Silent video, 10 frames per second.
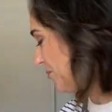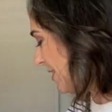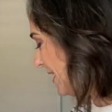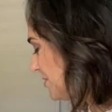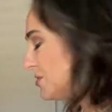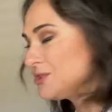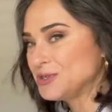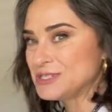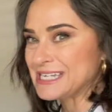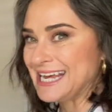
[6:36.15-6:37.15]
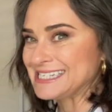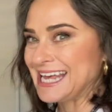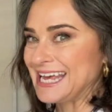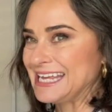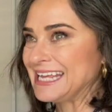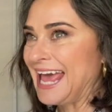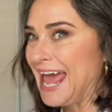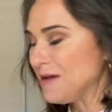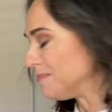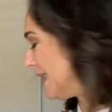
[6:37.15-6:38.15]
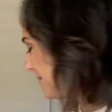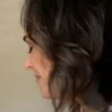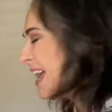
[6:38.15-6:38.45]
pretty to use as a hamper